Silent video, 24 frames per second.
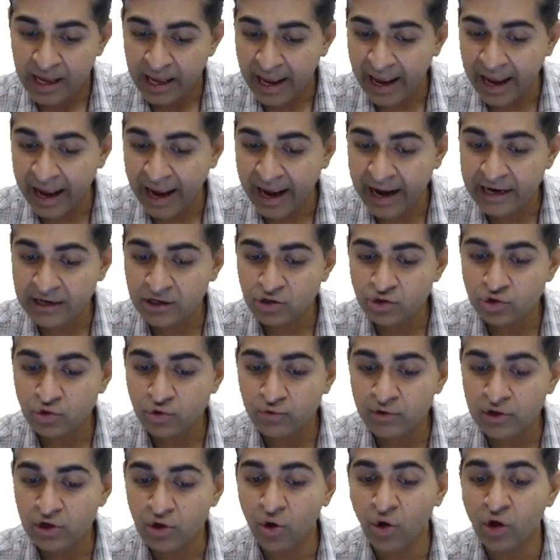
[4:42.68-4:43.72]
And you
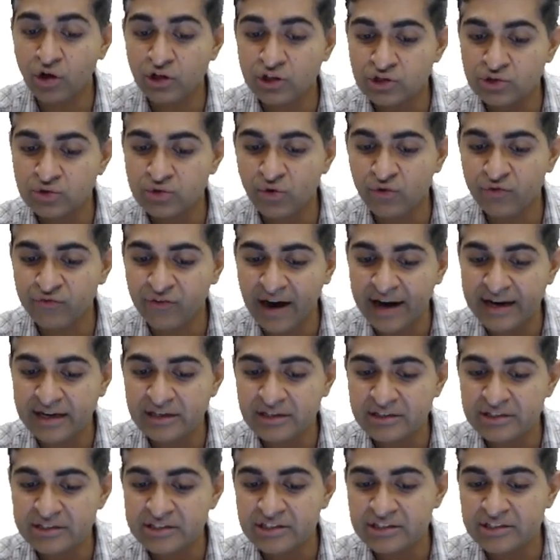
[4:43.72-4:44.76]
will also
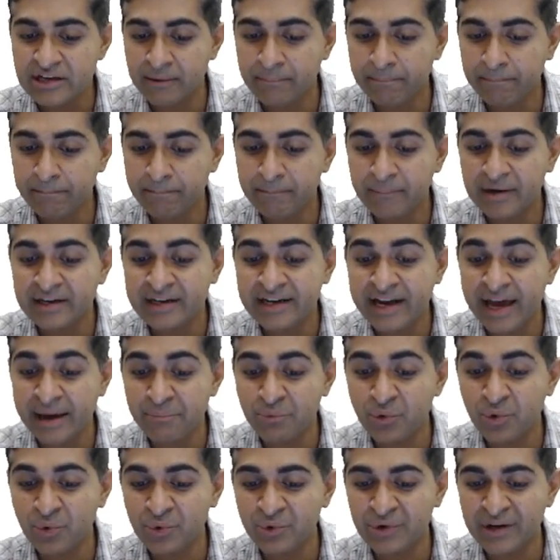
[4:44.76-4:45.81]
find some
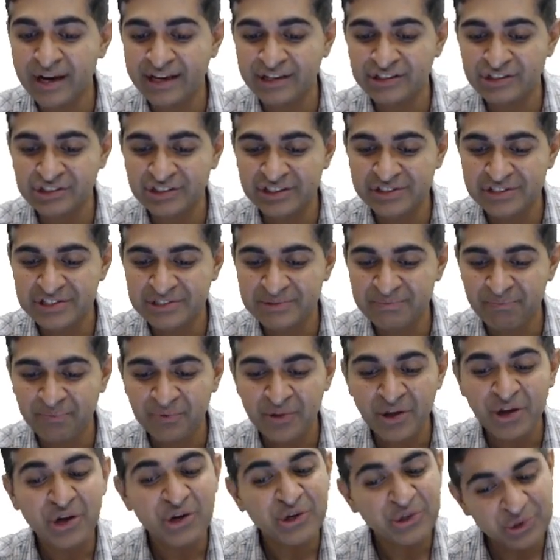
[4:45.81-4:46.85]
demo lectures.
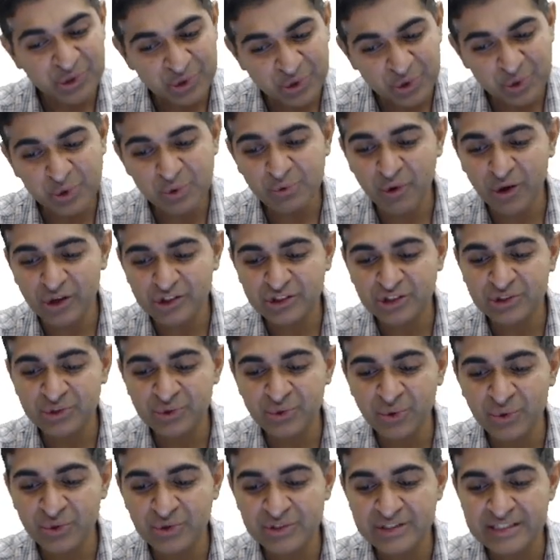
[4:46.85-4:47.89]
Do watch
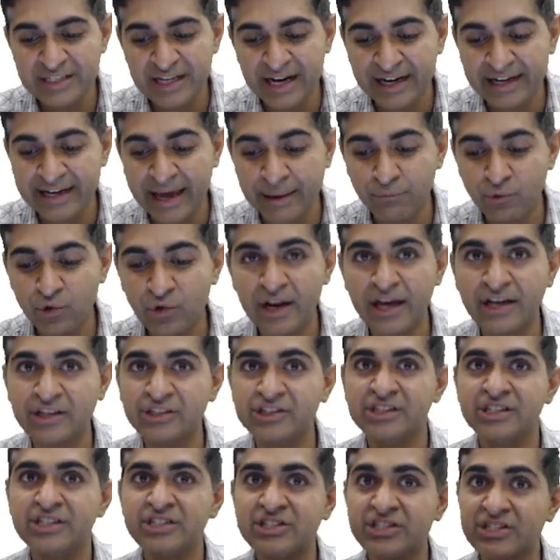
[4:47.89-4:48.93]
those demo
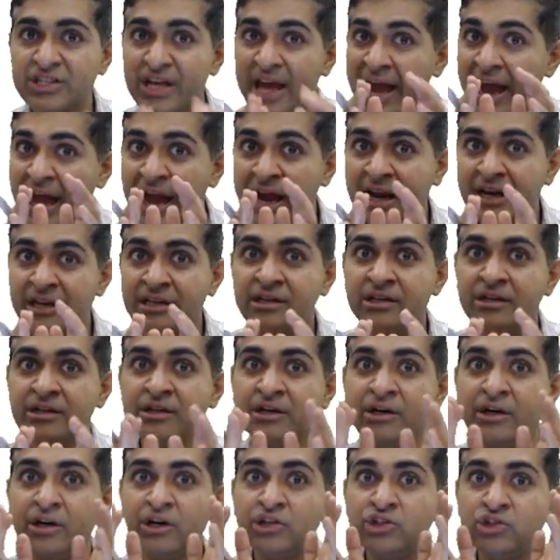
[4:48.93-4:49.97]
lectures, and
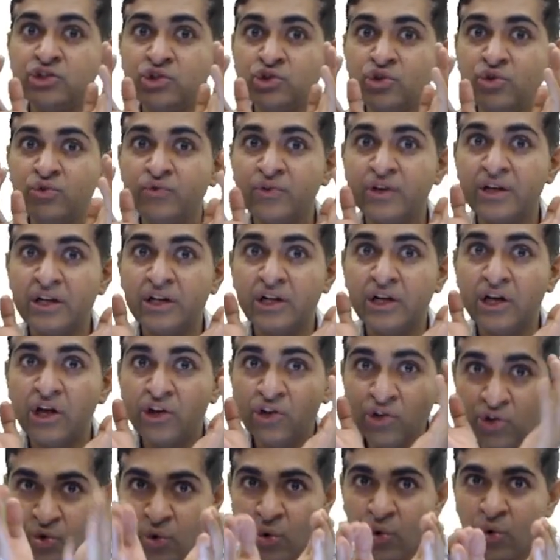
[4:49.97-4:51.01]
you
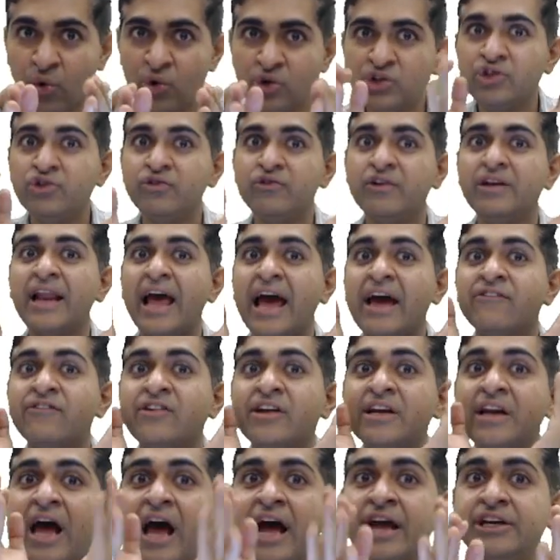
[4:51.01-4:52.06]
will have
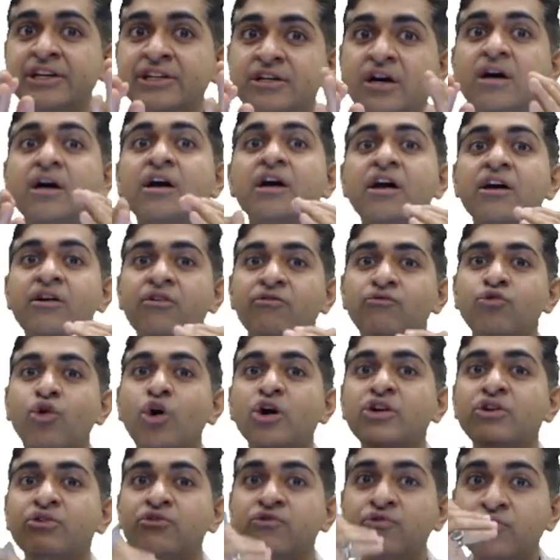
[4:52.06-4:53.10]
an idea
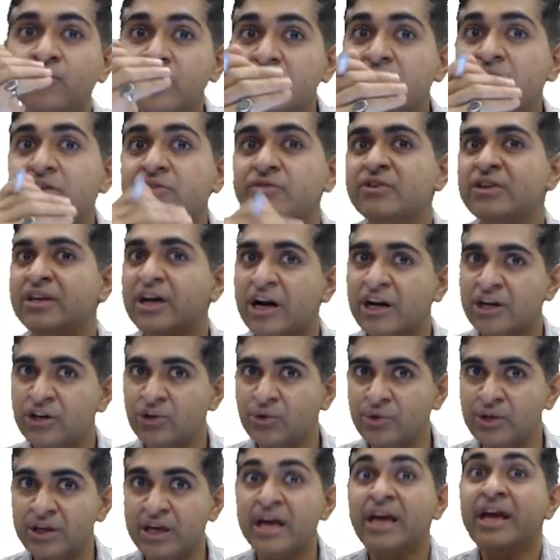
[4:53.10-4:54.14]
what work we are
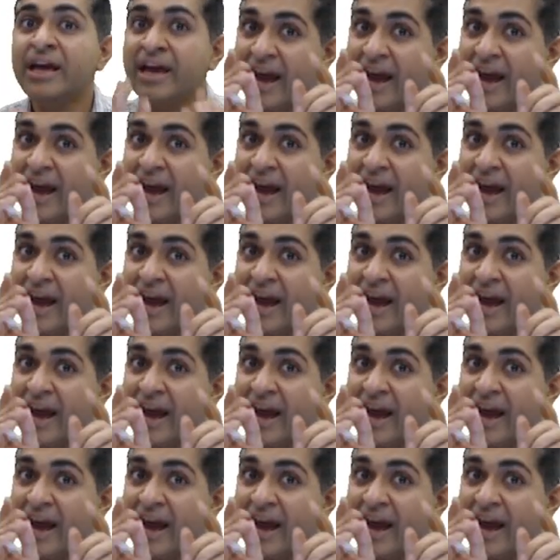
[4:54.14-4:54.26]
doing.